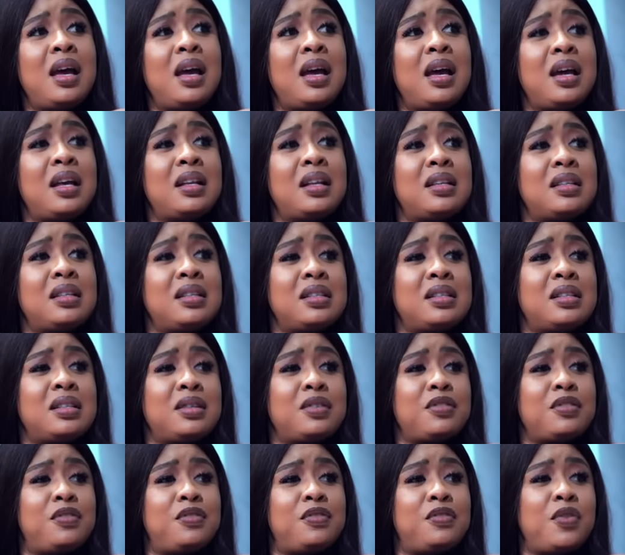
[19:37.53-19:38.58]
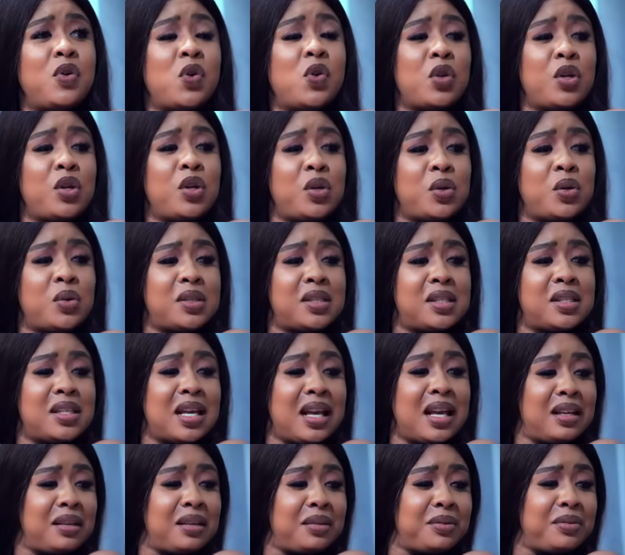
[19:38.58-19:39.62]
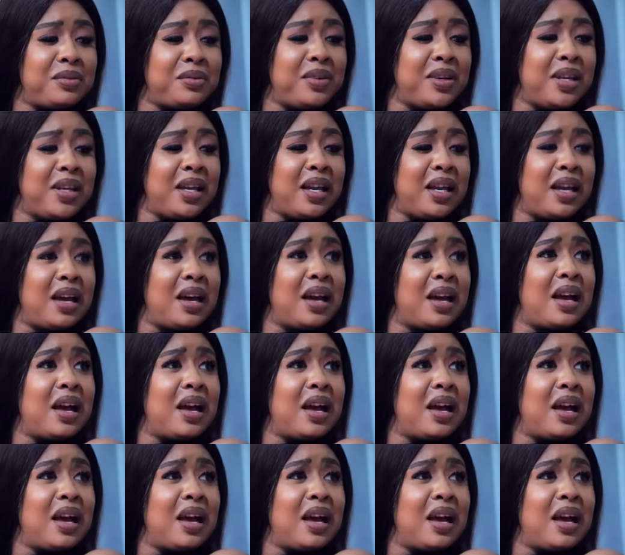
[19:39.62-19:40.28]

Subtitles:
And for your salary...